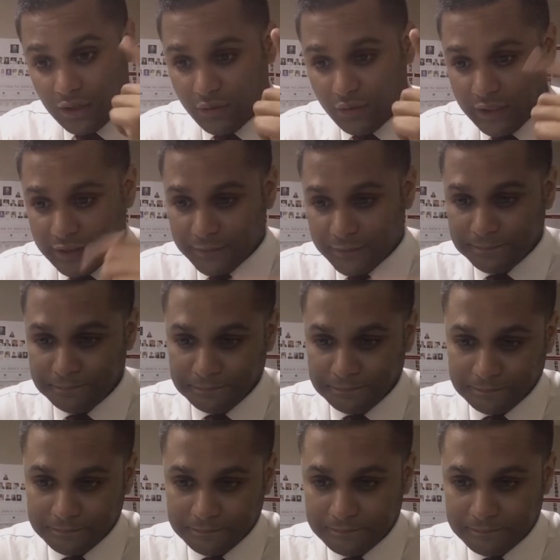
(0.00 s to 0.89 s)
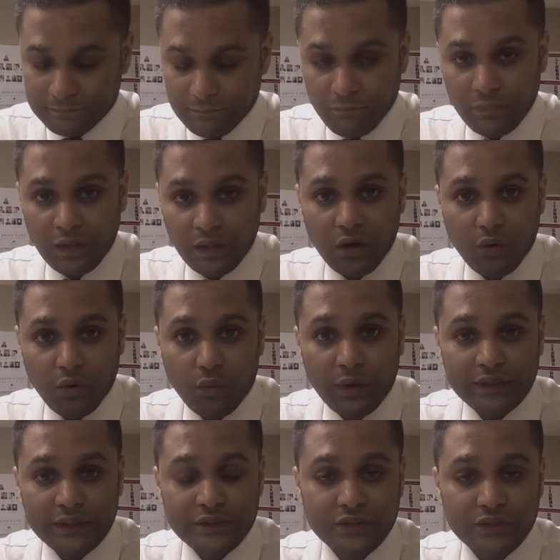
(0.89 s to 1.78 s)
All right,
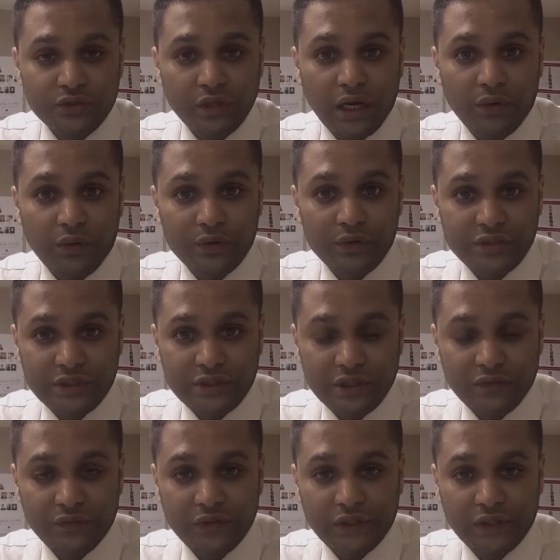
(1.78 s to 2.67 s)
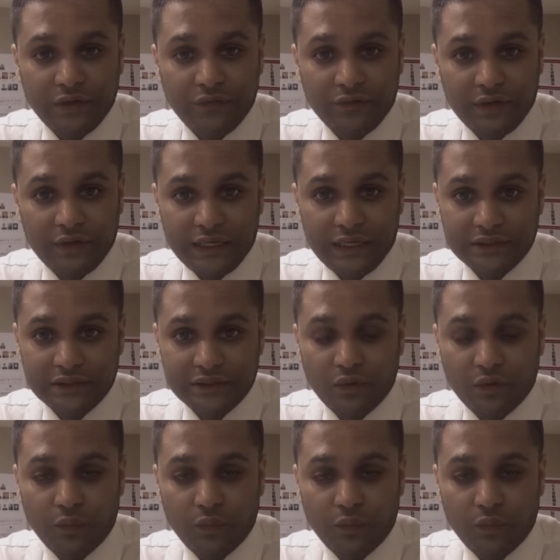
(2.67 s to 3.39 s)
once you have received the offer letter,